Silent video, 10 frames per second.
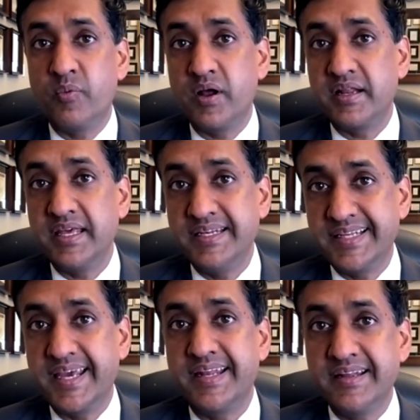what he
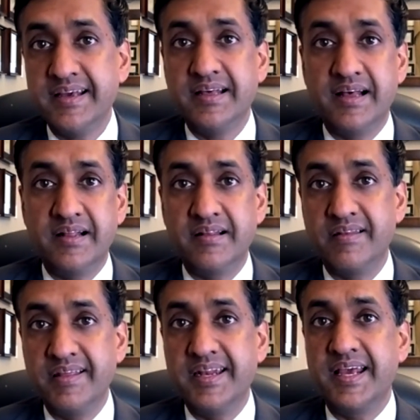did
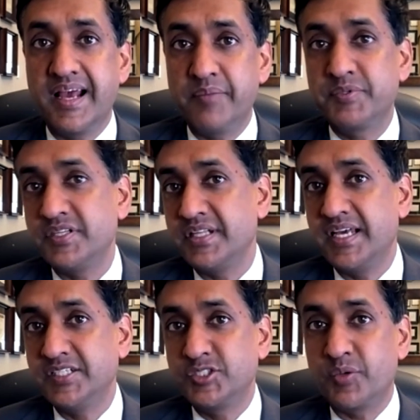leading up to
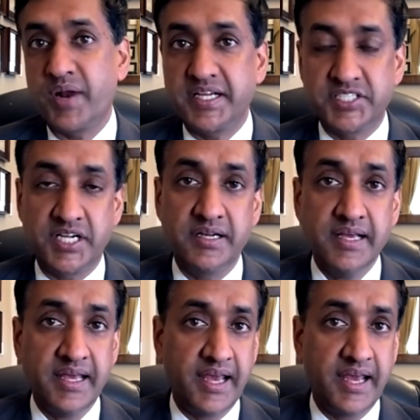the insurrection